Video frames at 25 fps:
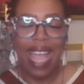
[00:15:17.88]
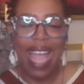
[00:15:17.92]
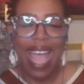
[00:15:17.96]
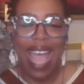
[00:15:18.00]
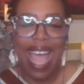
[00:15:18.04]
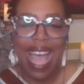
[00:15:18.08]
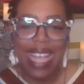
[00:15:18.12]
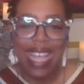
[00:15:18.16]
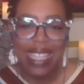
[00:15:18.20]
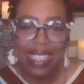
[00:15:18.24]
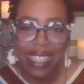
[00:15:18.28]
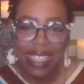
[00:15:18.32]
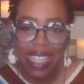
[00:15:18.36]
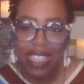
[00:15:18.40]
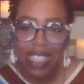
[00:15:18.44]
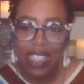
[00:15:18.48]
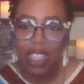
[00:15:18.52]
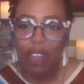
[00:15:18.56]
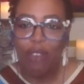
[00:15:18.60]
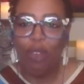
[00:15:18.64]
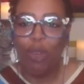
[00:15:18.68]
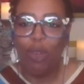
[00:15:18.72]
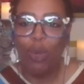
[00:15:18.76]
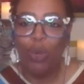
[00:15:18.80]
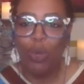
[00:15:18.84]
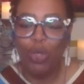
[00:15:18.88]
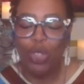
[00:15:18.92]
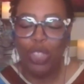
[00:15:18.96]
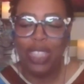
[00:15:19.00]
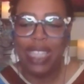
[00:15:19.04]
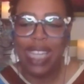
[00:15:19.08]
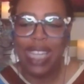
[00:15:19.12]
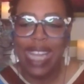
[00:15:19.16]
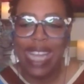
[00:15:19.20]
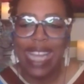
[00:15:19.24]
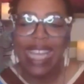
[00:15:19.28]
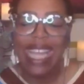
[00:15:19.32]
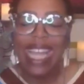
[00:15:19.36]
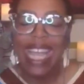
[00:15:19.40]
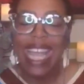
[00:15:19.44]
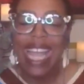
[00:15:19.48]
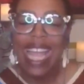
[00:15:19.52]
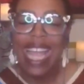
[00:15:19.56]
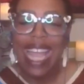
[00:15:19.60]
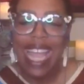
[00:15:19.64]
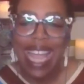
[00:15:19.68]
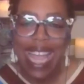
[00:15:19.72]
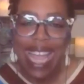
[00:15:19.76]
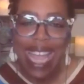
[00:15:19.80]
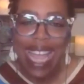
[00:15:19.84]
The essence of who she
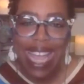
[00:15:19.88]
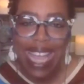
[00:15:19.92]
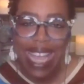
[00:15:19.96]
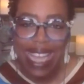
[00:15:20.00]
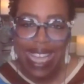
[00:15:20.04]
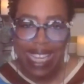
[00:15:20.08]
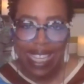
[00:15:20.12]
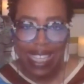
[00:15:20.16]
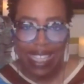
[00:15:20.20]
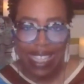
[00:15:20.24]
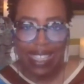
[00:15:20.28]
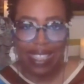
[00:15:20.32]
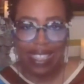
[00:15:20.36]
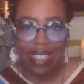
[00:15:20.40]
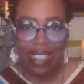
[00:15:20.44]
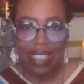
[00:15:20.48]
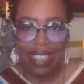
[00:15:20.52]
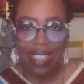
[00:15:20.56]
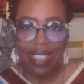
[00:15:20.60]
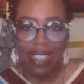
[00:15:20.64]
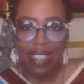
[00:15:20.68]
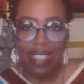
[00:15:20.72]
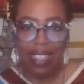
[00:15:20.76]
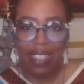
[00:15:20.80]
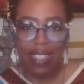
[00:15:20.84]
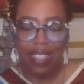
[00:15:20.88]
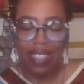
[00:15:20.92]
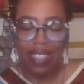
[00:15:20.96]
is